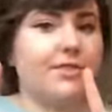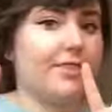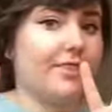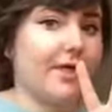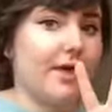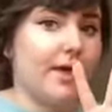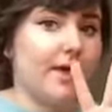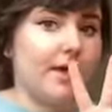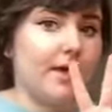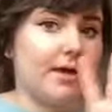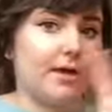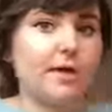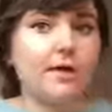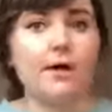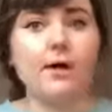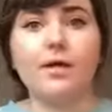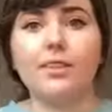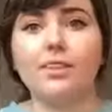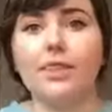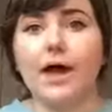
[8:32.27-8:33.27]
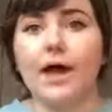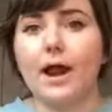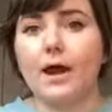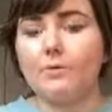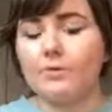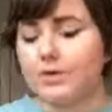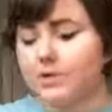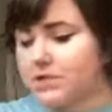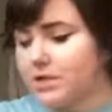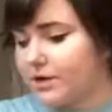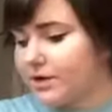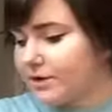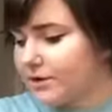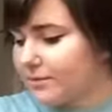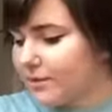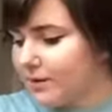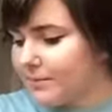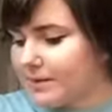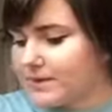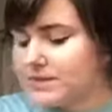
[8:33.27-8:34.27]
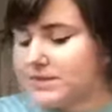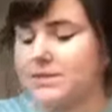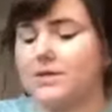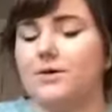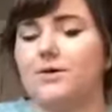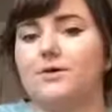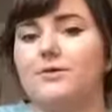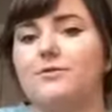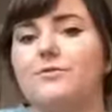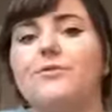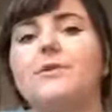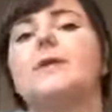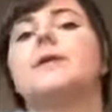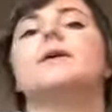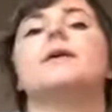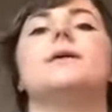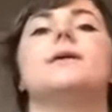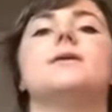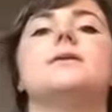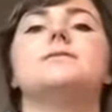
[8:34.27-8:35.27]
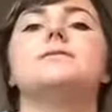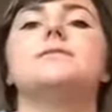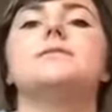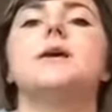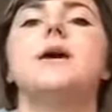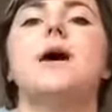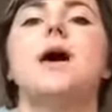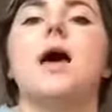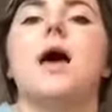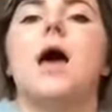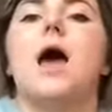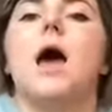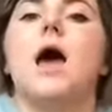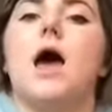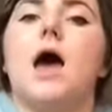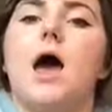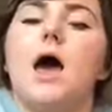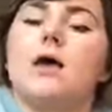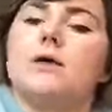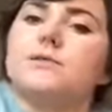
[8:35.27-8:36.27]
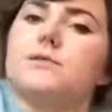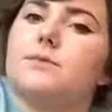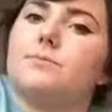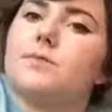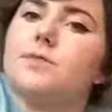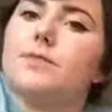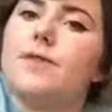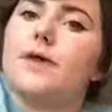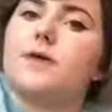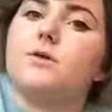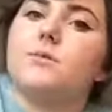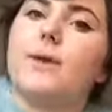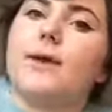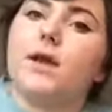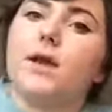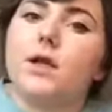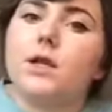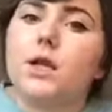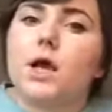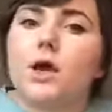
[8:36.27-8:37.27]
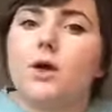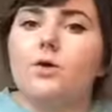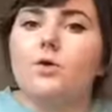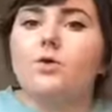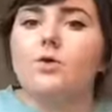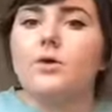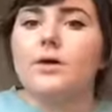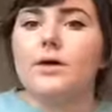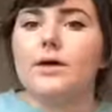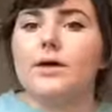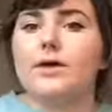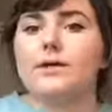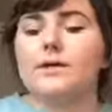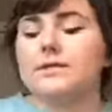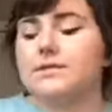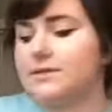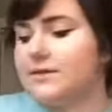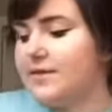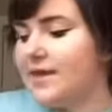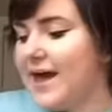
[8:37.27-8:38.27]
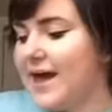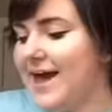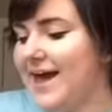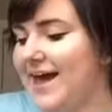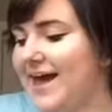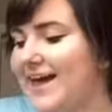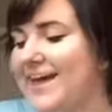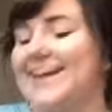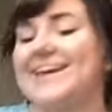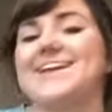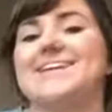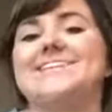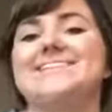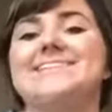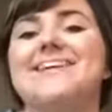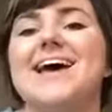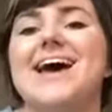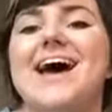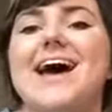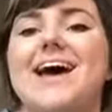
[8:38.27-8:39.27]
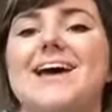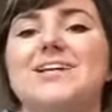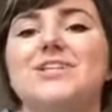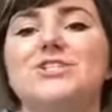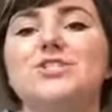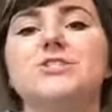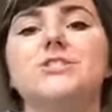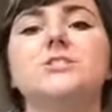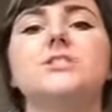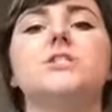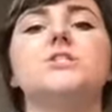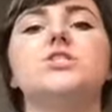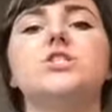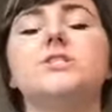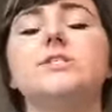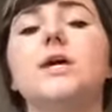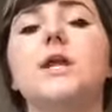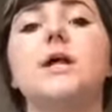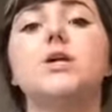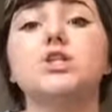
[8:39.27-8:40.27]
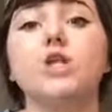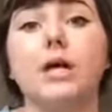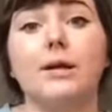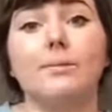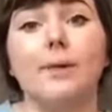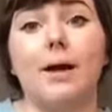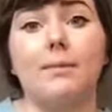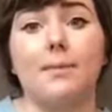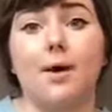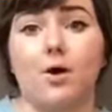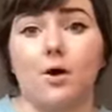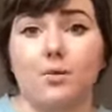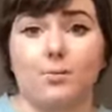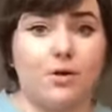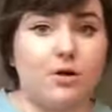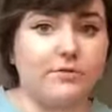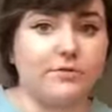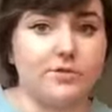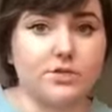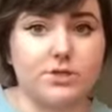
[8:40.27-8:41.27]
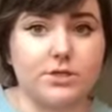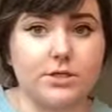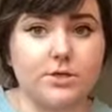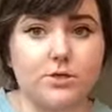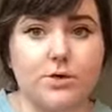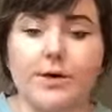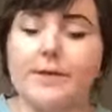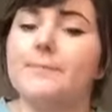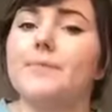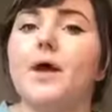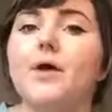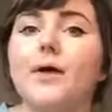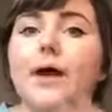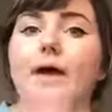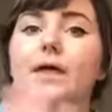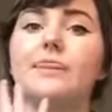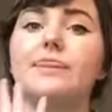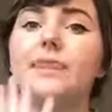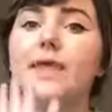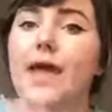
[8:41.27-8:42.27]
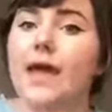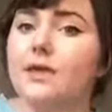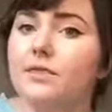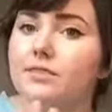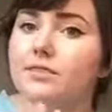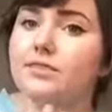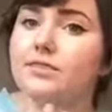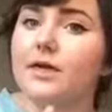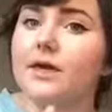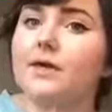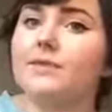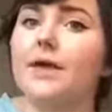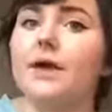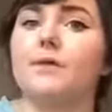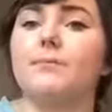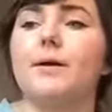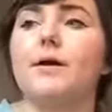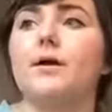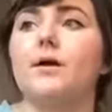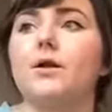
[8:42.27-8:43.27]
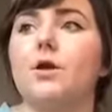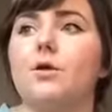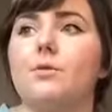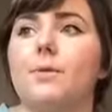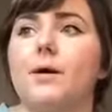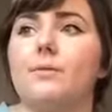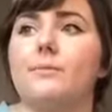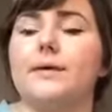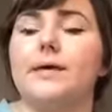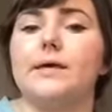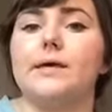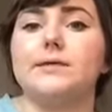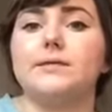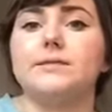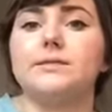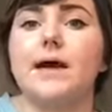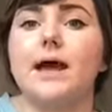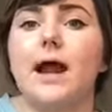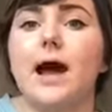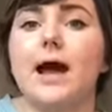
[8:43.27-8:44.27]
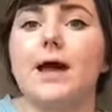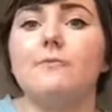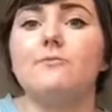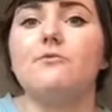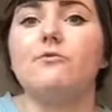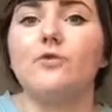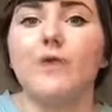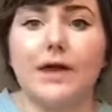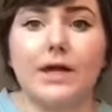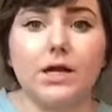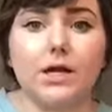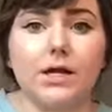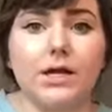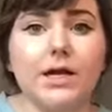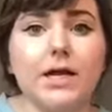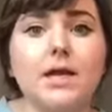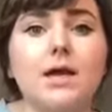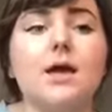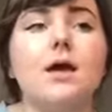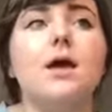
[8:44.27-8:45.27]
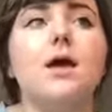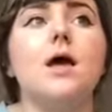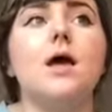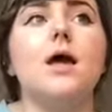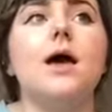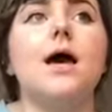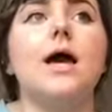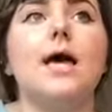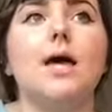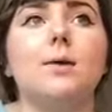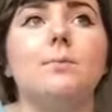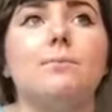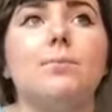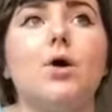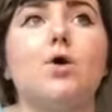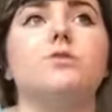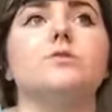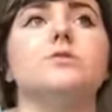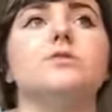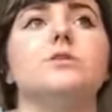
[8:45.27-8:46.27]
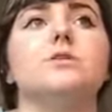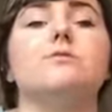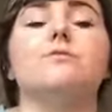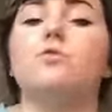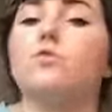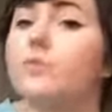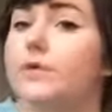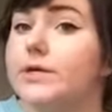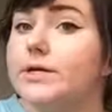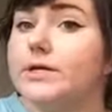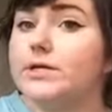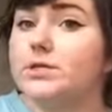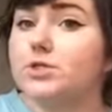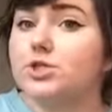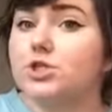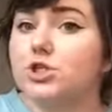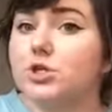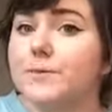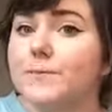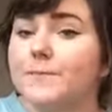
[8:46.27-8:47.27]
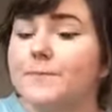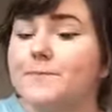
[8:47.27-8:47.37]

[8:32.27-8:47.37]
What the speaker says: thing that I want to tell you about myself is something that you may not know, is that she's gonna try to bite my arm off, just ignore it. Okay, the eighth thing that you may not know about me is that I'm very impulsive, which,